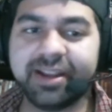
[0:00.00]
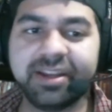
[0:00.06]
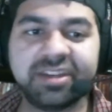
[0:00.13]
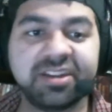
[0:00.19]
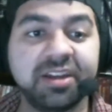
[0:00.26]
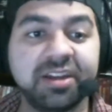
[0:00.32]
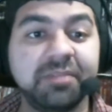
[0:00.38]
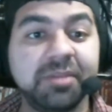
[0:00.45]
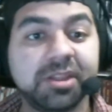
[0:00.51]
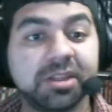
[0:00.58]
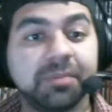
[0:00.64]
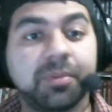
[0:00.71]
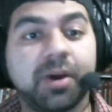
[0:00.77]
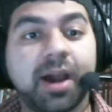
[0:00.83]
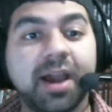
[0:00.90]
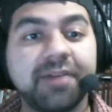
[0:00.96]
It's going to be
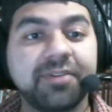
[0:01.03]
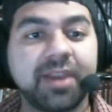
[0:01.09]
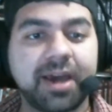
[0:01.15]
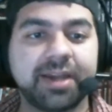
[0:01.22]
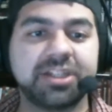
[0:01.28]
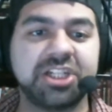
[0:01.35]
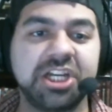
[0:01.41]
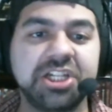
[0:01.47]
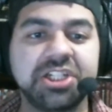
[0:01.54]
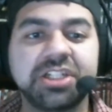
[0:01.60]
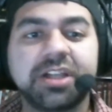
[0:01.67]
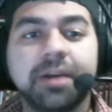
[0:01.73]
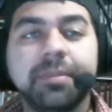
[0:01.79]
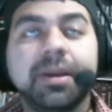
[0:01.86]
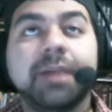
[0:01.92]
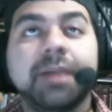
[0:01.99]
simple. I have a lot of changes
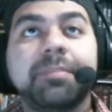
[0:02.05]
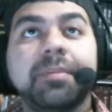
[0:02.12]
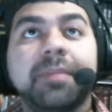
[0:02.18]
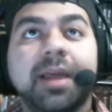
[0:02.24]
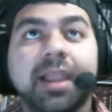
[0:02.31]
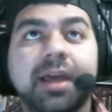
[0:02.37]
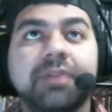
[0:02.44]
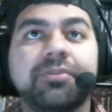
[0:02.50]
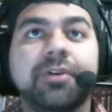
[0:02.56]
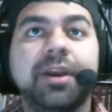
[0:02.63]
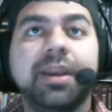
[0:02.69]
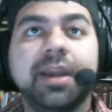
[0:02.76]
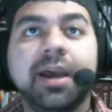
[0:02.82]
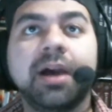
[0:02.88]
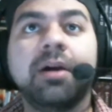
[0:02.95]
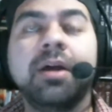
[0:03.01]
coming up in my life right
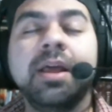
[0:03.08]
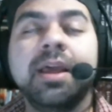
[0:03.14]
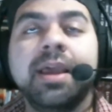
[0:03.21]
now.